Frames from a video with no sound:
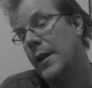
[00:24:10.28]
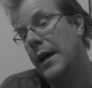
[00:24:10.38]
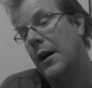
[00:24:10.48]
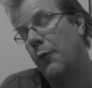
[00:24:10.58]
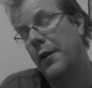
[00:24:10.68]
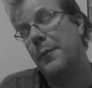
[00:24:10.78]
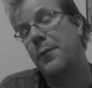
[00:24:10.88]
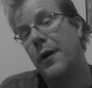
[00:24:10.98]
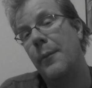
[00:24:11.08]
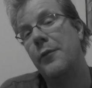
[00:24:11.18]
uh one of the
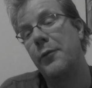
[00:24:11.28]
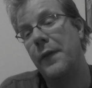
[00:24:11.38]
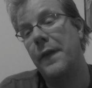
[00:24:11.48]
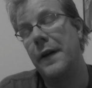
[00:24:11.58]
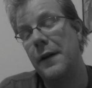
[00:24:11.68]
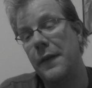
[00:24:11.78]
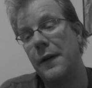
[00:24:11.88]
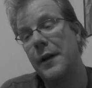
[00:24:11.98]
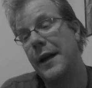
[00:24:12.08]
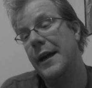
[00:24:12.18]
problems with their,
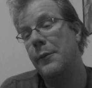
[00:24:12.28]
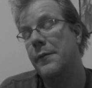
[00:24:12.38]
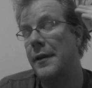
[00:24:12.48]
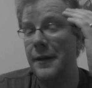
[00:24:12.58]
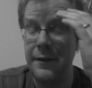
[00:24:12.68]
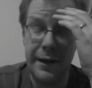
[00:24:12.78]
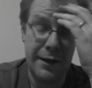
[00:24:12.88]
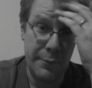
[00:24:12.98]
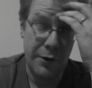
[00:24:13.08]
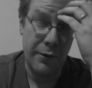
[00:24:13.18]
their games is they
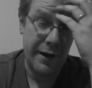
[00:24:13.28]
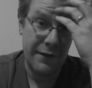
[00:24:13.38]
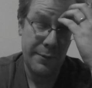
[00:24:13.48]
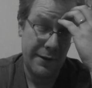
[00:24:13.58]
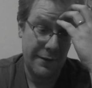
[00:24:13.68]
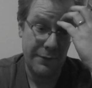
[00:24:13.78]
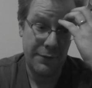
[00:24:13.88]
can be quite expensive.